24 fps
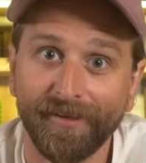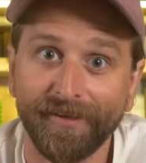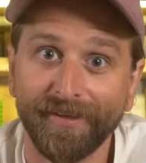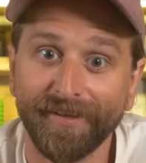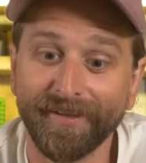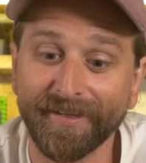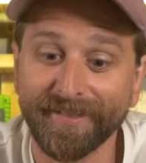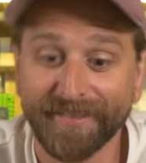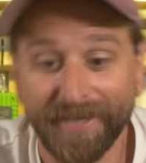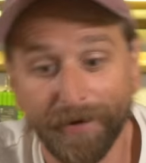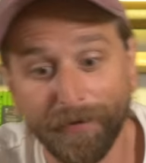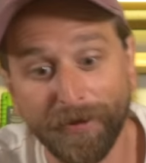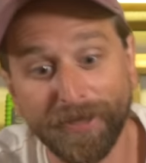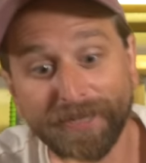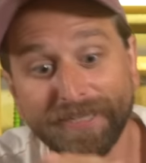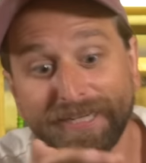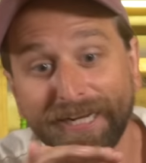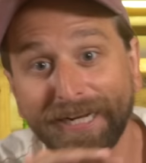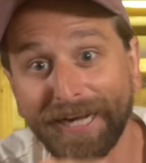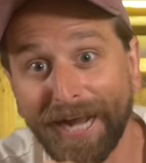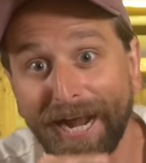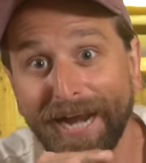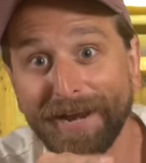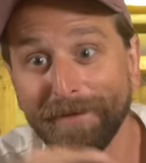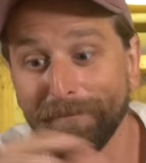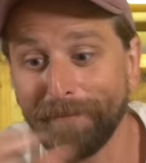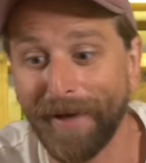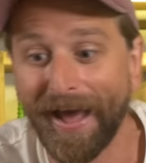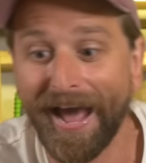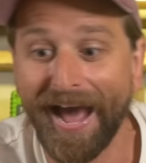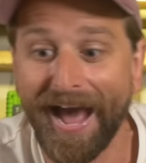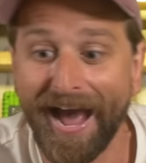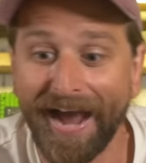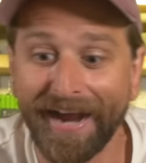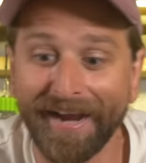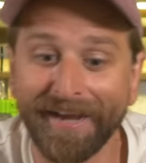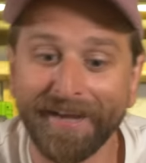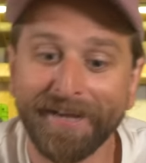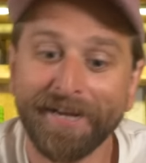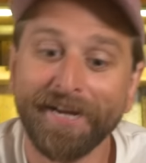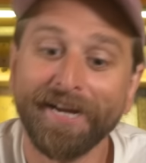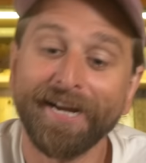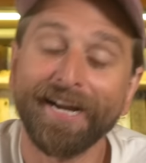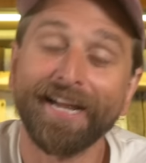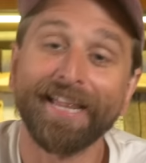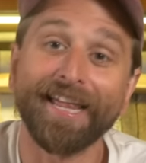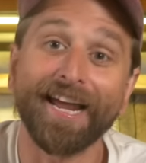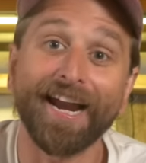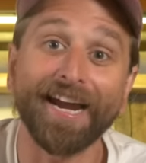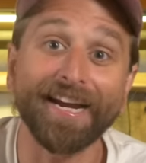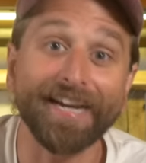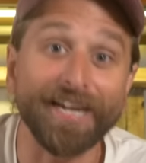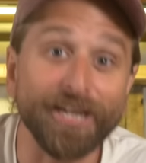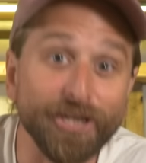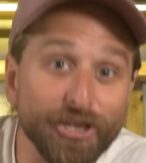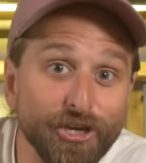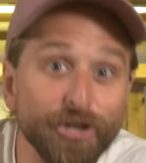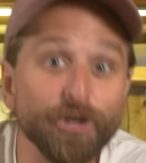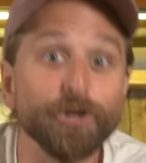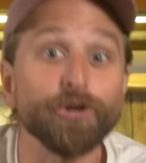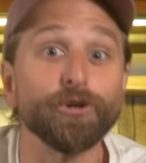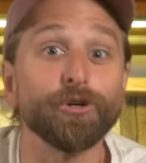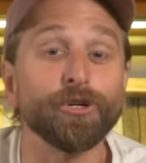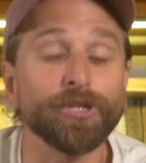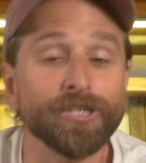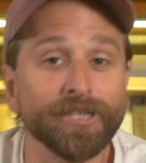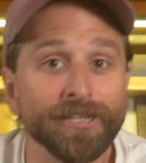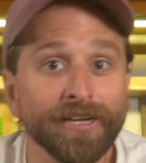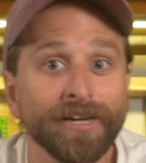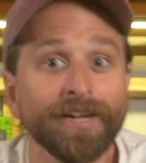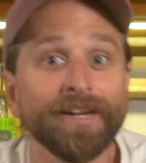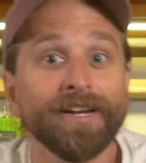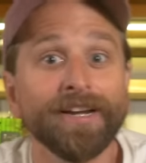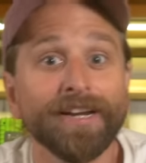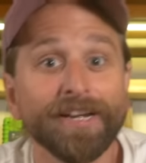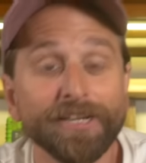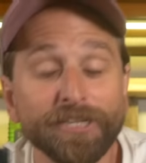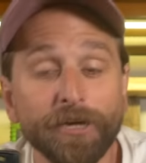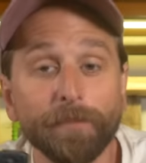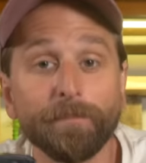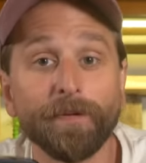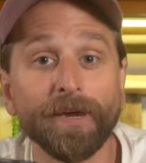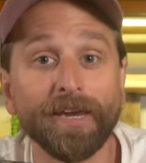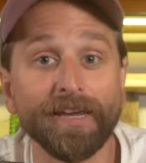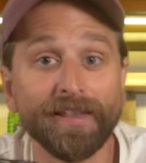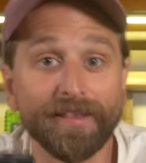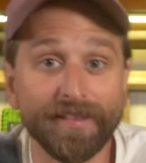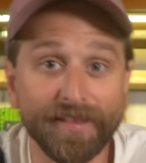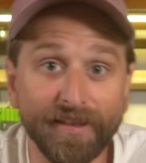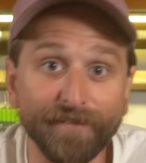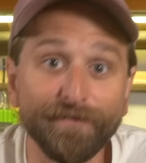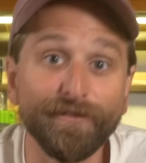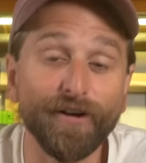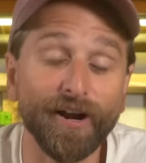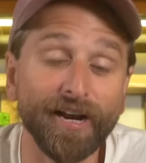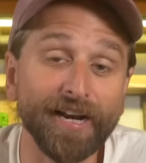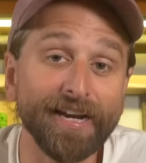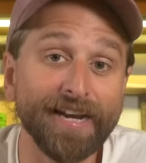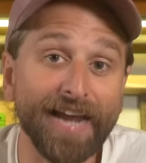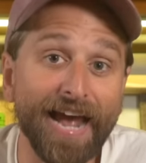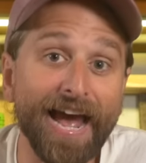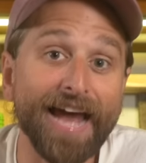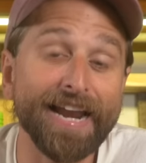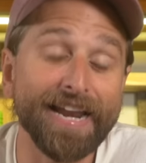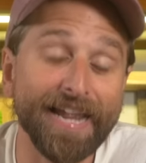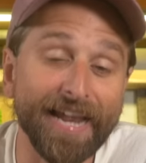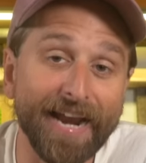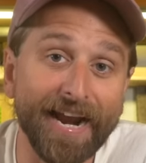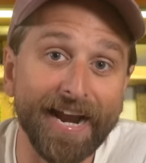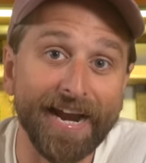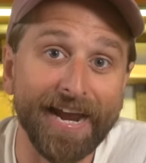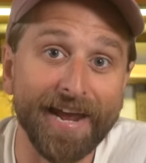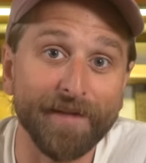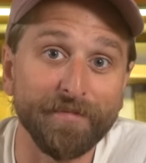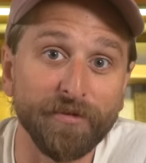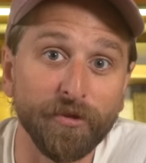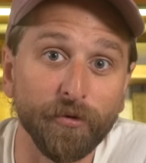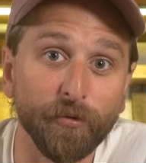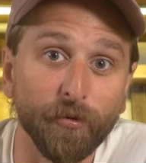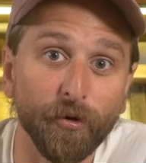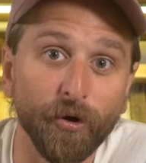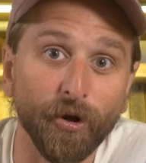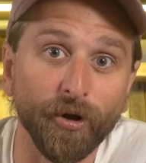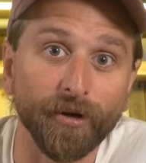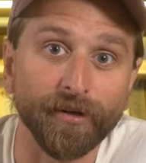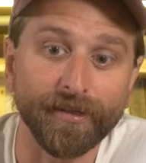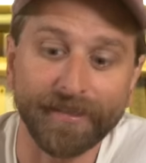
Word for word: In the same way, this is the kind of bag that I can use to be the fucking dad that I am in the world.